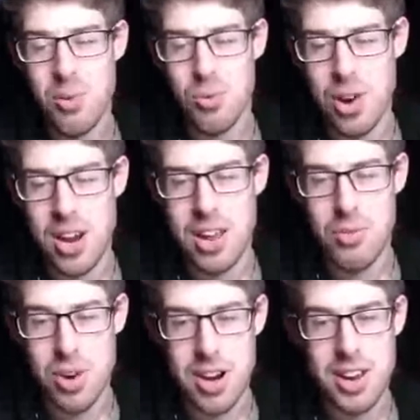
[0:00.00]
really,
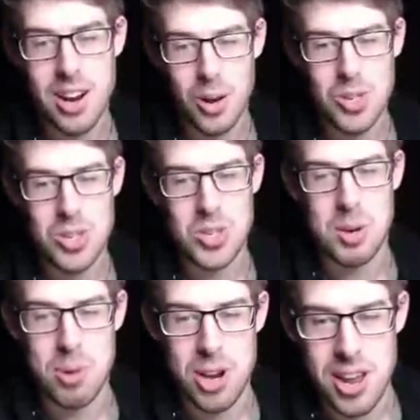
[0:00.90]
really close to
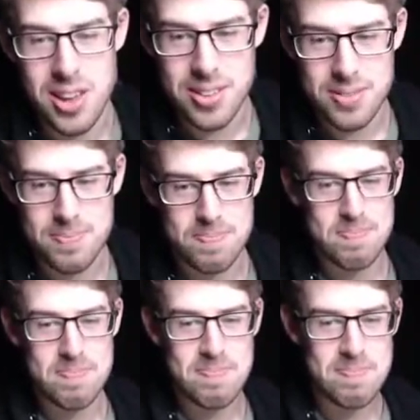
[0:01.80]
somebody.
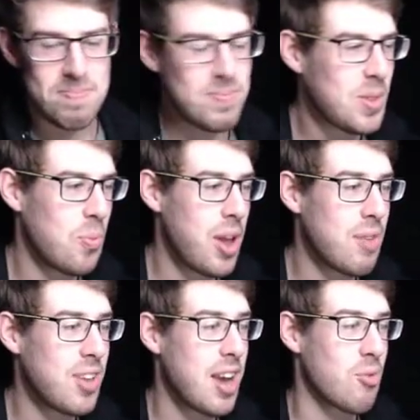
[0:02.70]
We
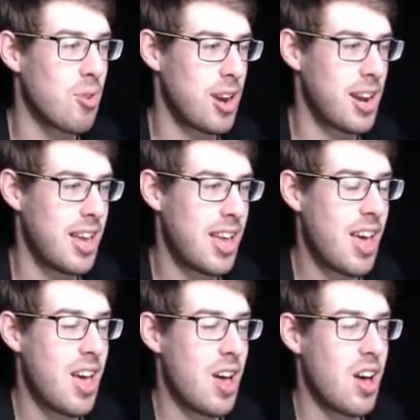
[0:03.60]
have to get really...
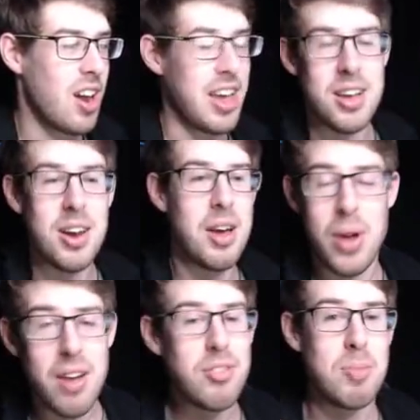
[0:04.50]
Like
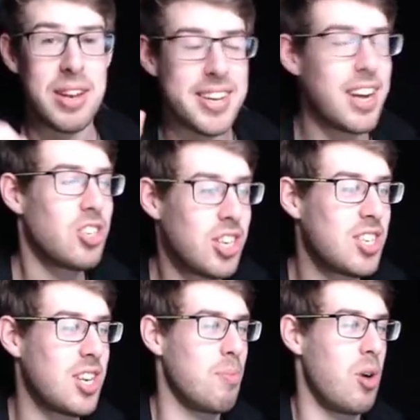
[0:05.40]
we have to be touching
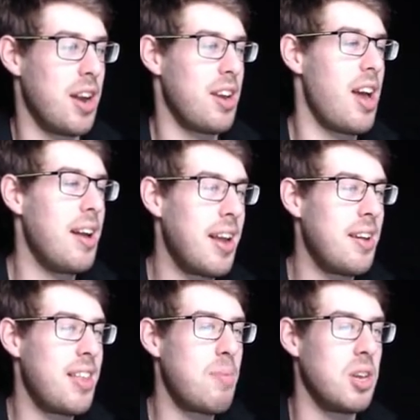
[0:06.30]
someone, and
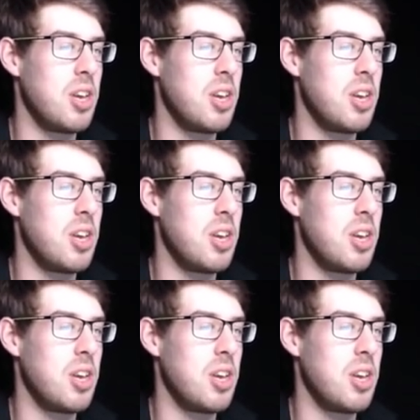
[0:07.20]
then we